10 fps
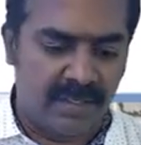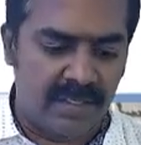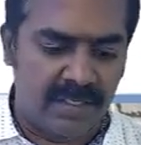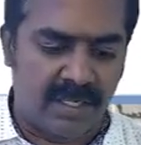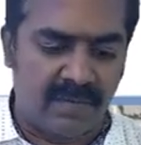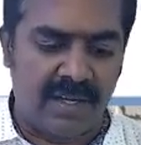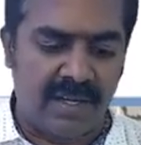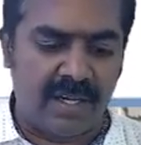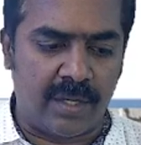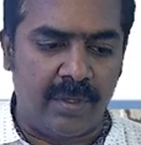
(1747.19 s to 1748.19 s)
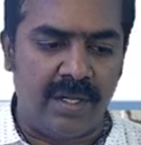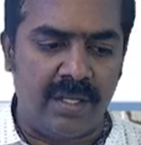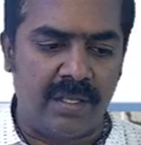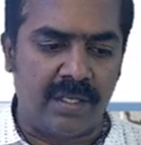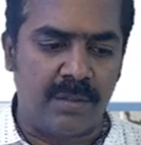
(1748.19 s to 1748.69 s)

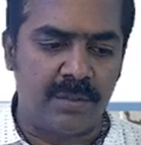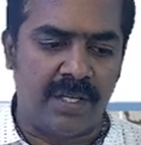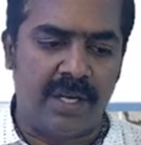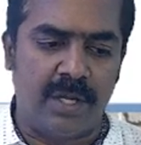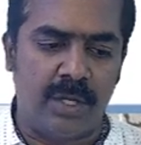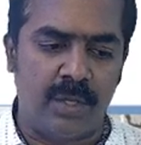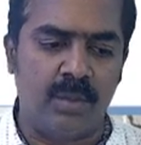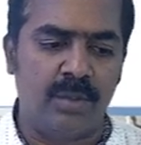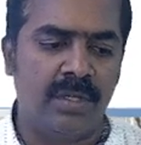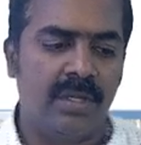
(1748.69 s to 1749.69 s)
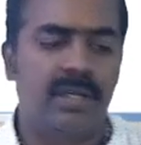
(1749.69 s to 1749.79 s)
7,20,000 into